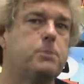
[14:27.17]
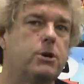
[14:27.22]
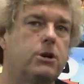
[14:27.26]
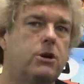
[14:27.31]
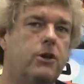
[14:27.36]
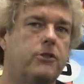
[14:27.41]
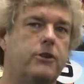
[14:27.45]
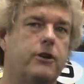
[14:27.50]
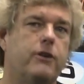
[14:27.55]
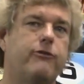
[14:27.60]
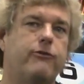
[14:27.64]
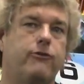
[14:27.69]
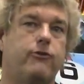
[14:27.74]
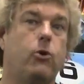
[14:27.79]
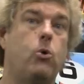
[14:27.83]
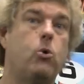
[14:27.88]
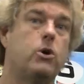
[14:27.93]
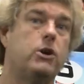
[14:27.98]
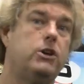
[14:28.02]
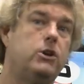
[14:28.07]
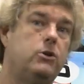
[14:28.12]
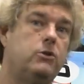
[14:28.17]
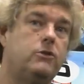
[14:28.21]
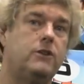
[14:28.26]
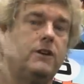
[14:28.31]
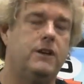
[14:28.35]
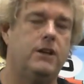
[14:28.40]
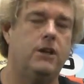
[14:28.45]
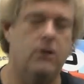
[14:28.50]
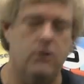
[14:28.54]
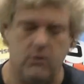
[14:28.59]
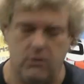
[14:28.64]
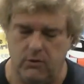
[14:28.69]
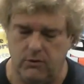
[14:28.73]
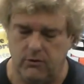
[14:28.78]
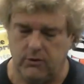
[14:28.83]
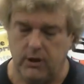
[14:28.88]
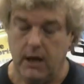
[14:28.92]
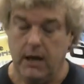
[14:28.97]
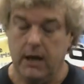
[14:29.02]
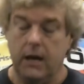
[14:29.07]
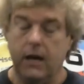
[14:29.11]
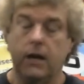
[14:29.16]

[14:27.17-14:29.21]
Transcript: put on there for you to use.